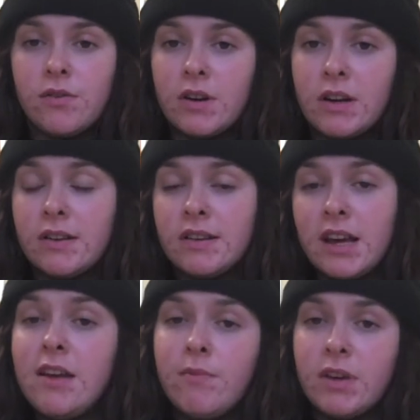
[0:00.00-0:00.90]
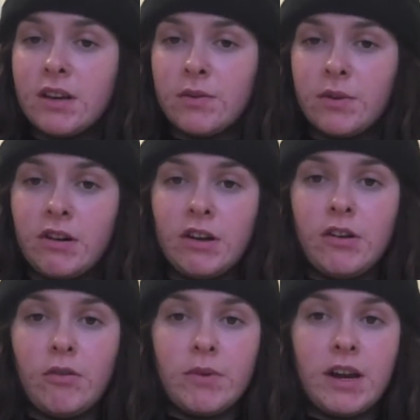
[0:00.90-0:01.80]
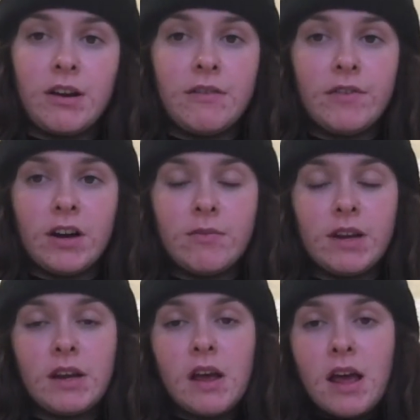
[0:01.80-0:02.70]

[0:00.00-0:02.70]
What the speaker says: on site because we are in an open air environment.